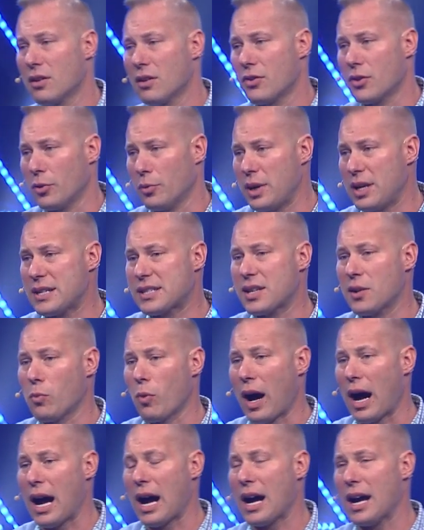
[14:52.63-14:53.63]
the reason
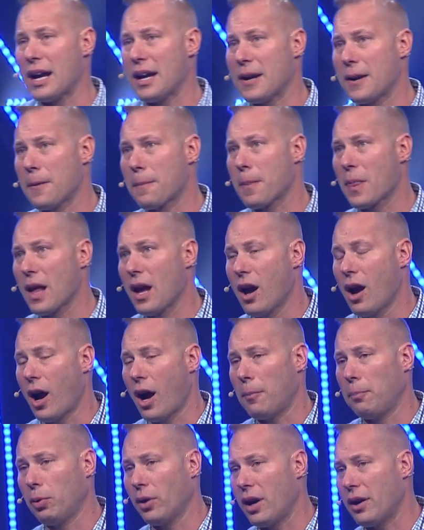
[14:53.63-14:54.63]
why
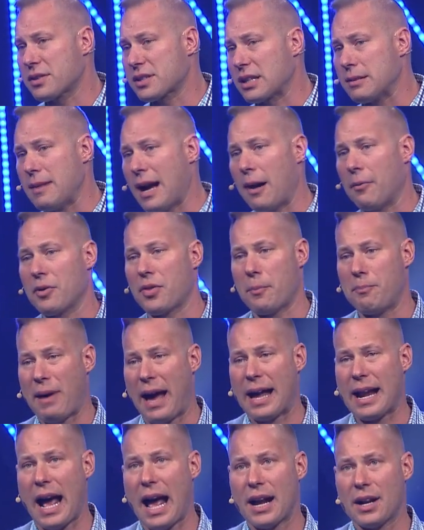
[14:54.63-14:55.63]
our prayers come out with a
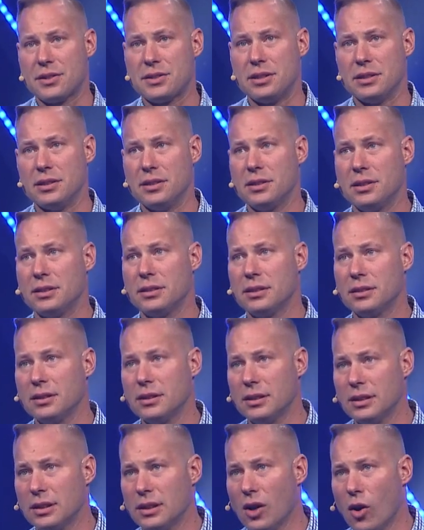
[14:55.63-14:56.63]
bad attitude
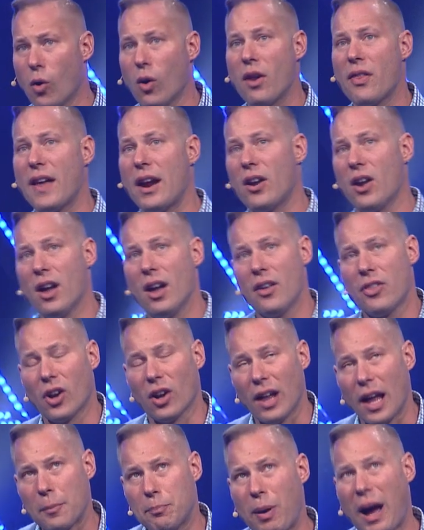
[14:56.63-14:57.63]
or they're
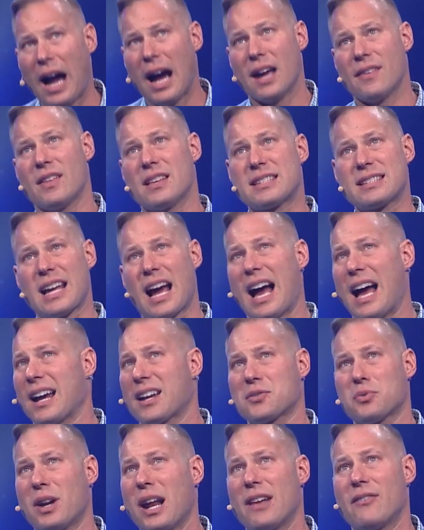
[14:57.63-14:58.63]
like pie in the sky
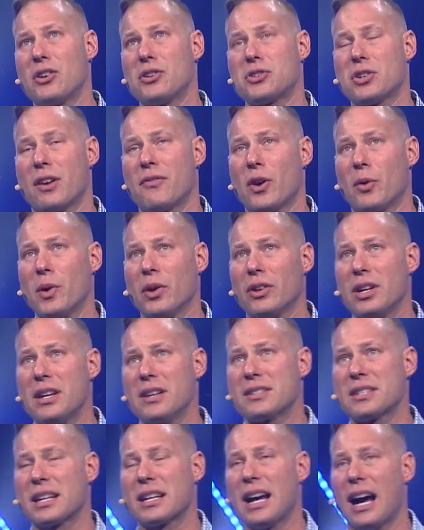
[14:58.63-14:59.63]
because we're not even sure if there really
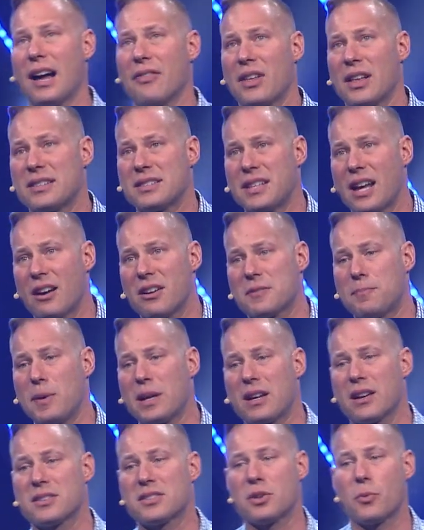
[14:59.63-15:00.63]
is a God that's theirs
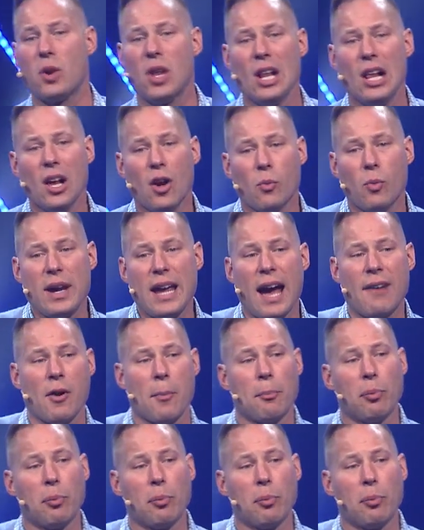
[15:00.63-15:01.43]
because we have a